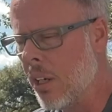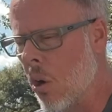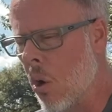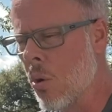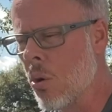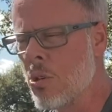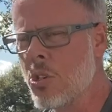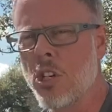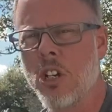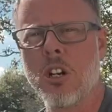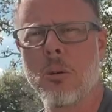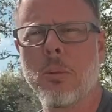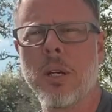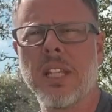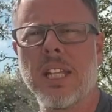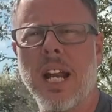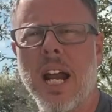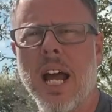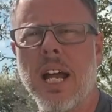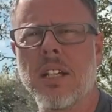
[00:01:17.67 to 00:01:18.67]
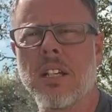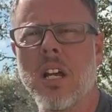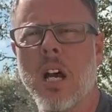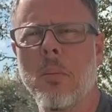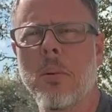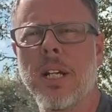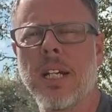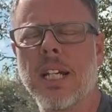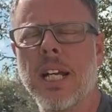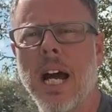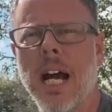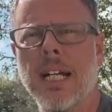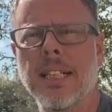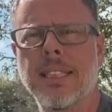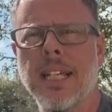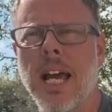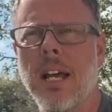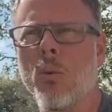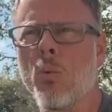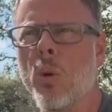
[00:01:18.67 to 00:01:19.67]
older gentleman that I had come into
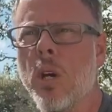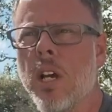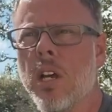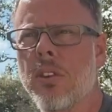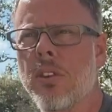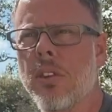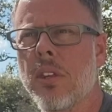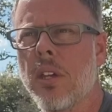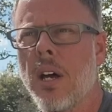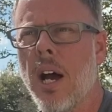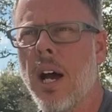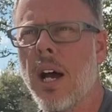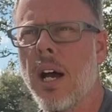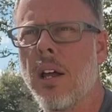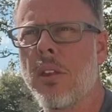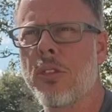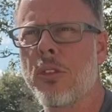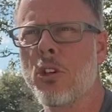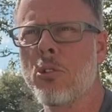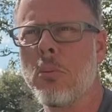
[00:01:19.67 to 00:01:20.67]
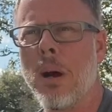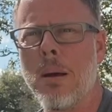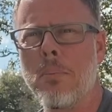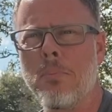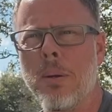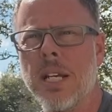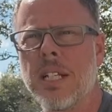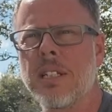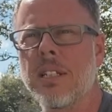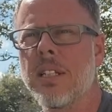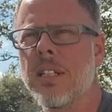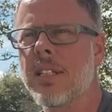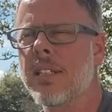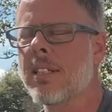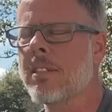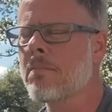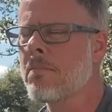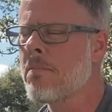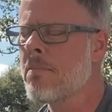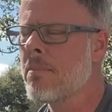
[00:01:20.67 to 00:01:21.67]
contact with through my
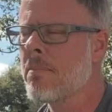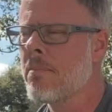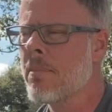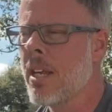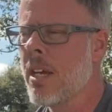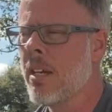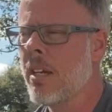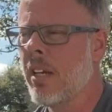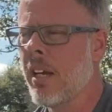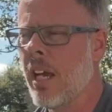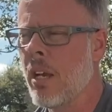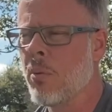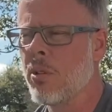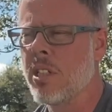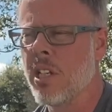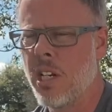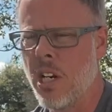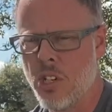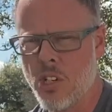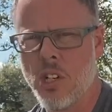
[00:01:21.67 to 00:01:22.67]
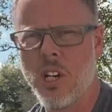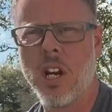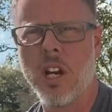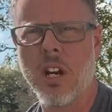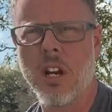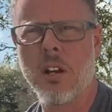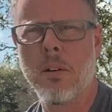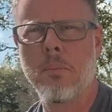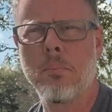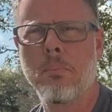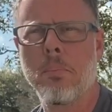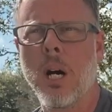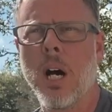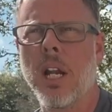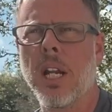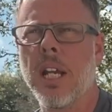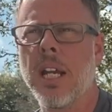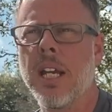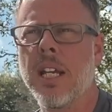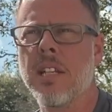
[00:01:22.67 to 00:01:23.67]
business, he was an engineer,
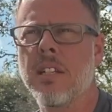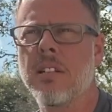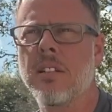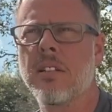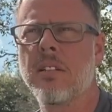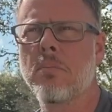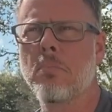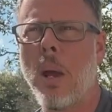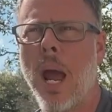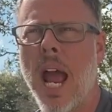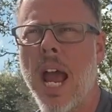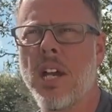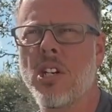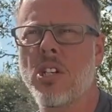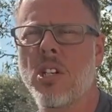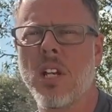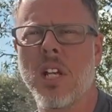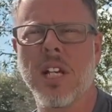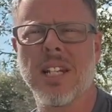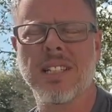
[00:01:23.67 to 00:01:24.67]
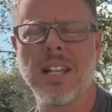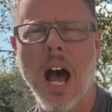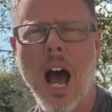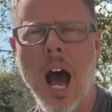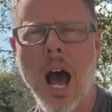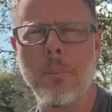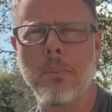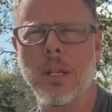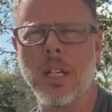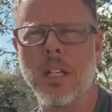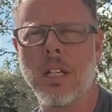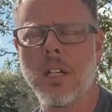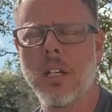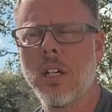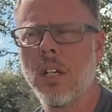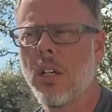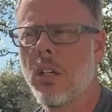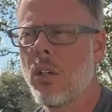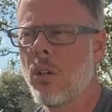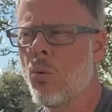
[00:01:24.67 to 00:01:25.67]
but his passion and his hobby
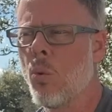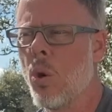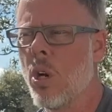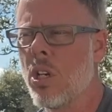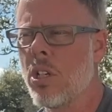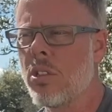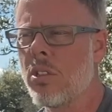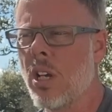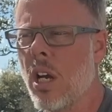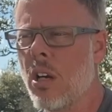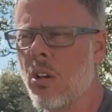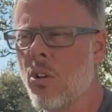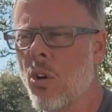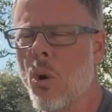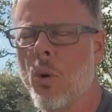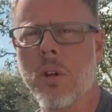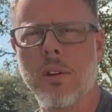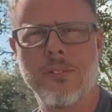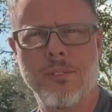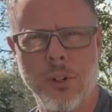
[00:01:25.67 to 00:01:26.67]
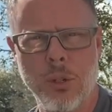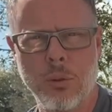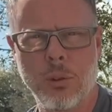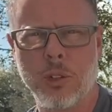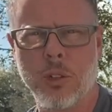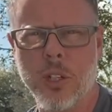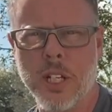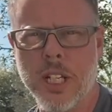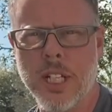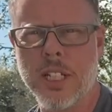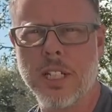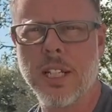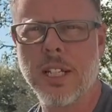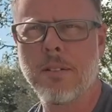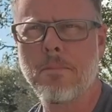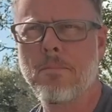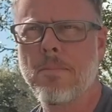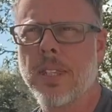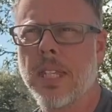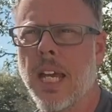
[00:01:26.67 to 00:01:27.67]
was growing fruit trees.
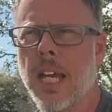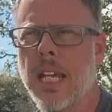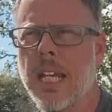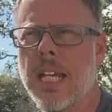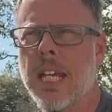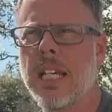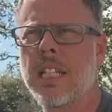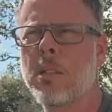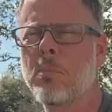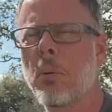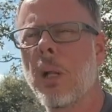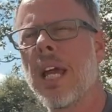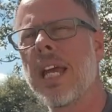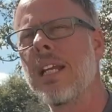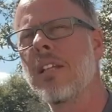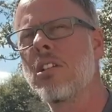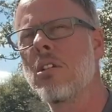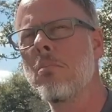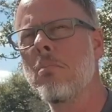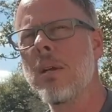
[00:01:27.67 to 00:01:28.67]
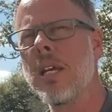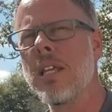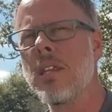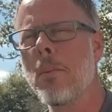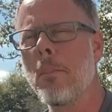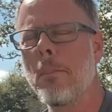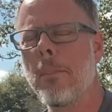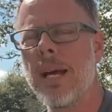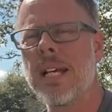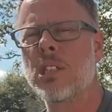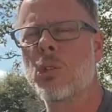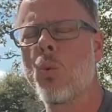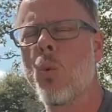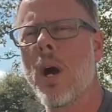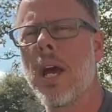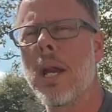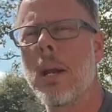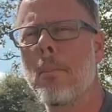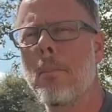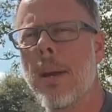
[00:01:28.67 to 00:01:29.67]
And he explained to me the best
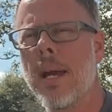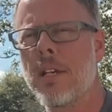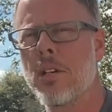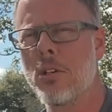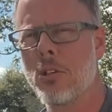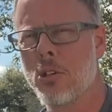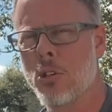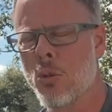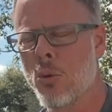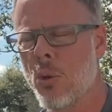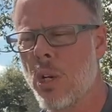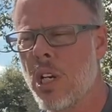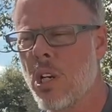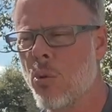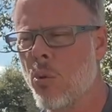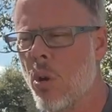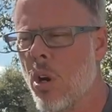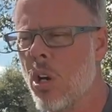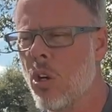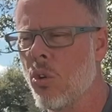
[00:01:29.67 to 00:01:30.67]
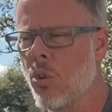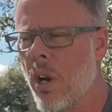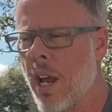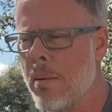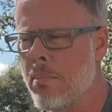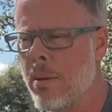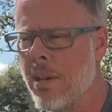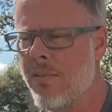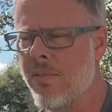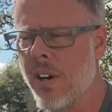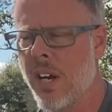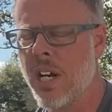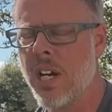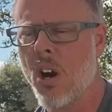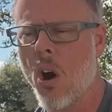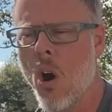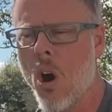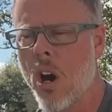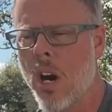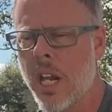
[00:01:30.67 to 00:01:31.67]
way to make your tree grow and be very
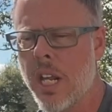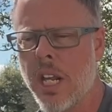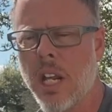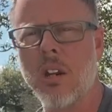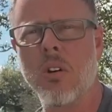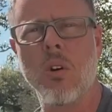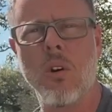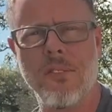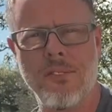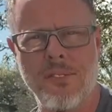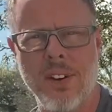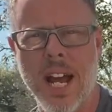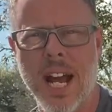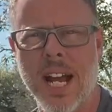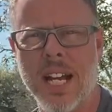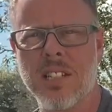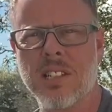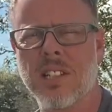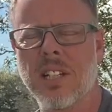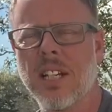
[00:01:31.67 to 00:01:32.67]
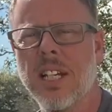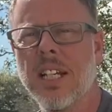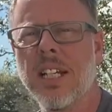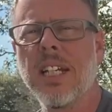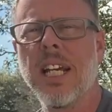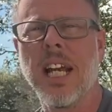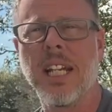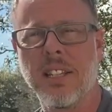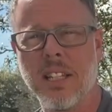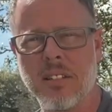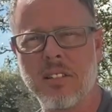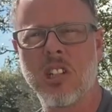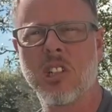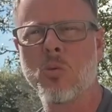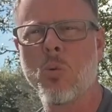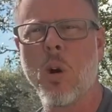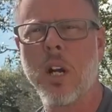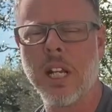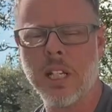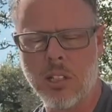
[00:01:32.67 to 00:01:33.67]
hardy and grow fast. And this is
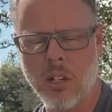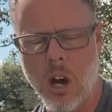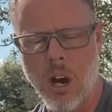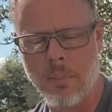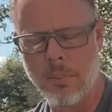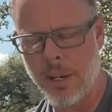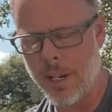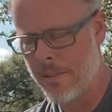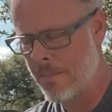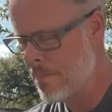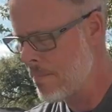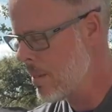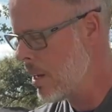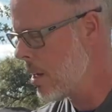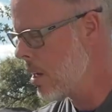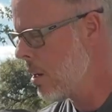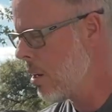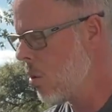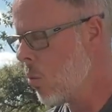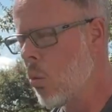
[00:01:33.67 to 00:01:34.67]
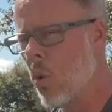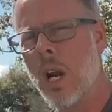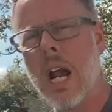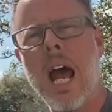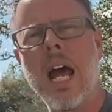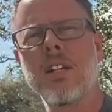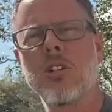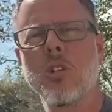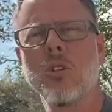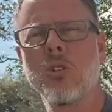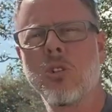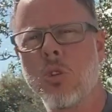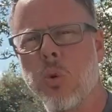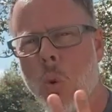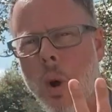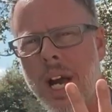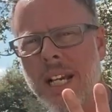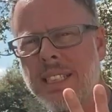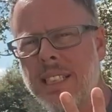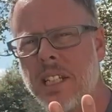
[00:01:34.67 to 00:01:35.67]
what he taught me. What I do
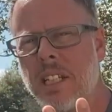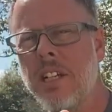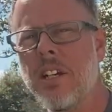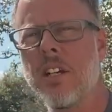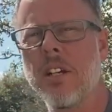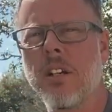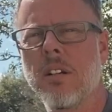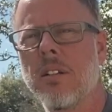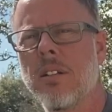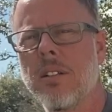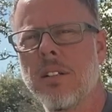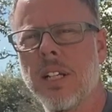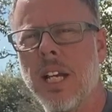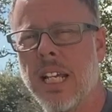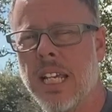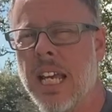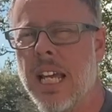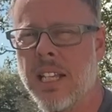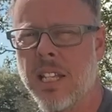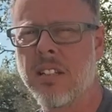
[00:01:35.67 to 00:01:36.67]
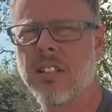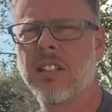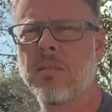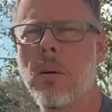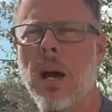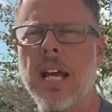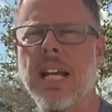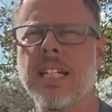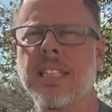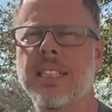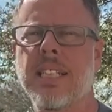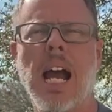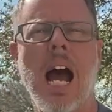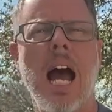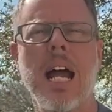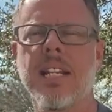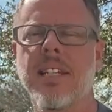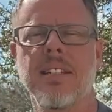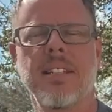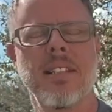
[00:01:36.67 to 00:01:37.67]
twice a year, again, this is by his
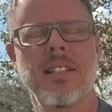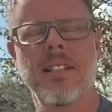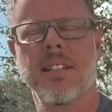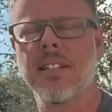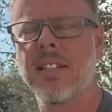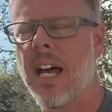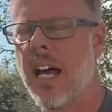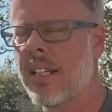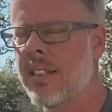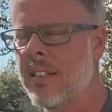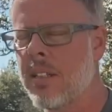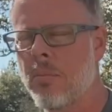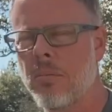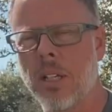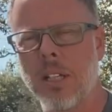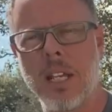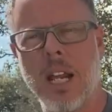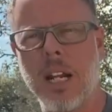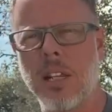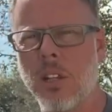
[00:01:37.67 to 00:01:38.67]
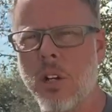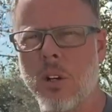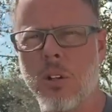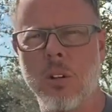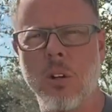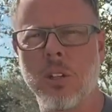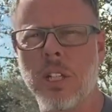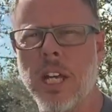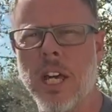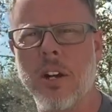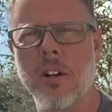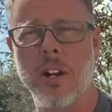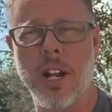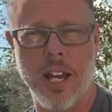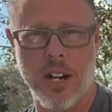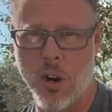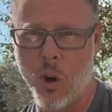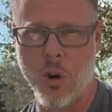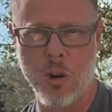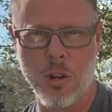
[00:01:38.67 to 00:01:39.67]
guidance. This is not something that I learned on the
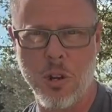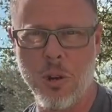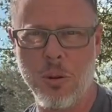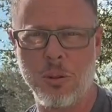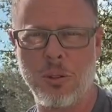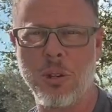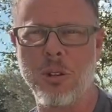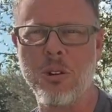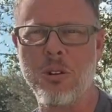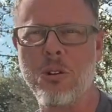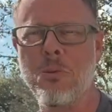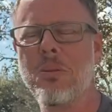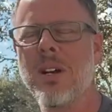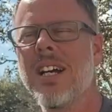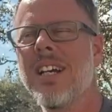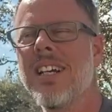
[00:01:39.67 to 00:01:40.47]
internet or YouTube,